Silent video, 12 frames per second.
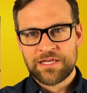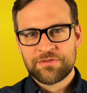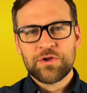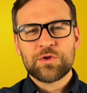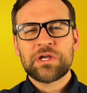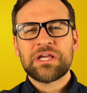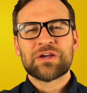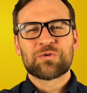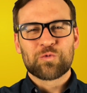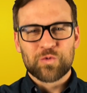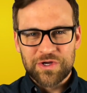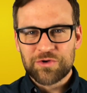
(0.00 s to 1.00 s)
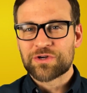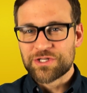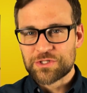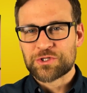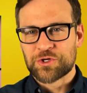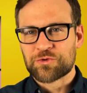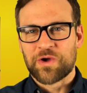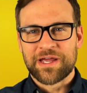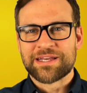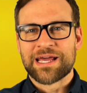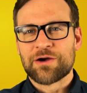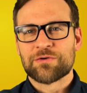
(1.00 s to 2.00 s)
The only real concern
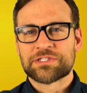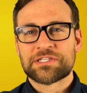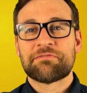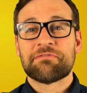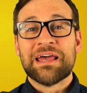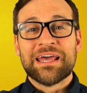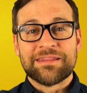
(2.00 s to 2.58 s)
right now is if